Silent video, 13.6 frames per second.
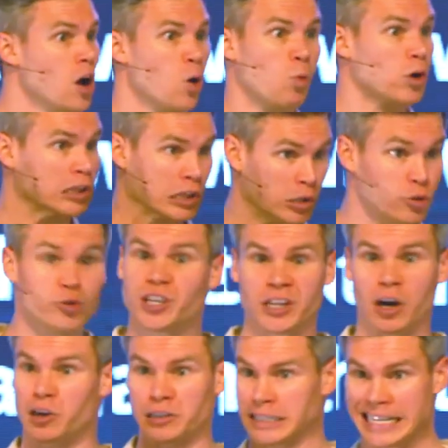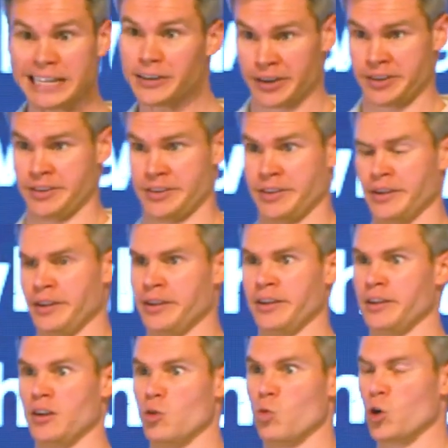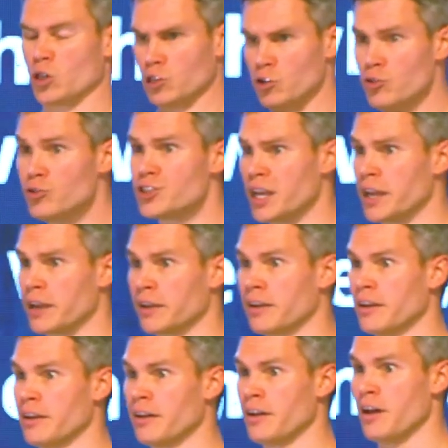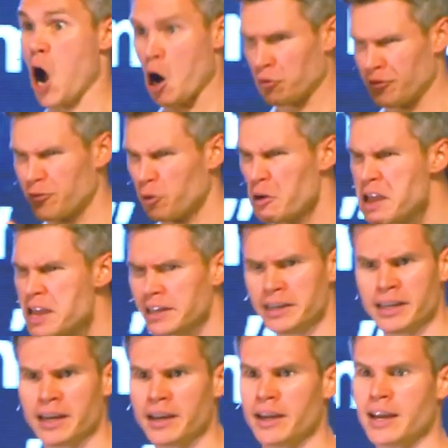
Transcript: We're losing our leader, we're losing our friend.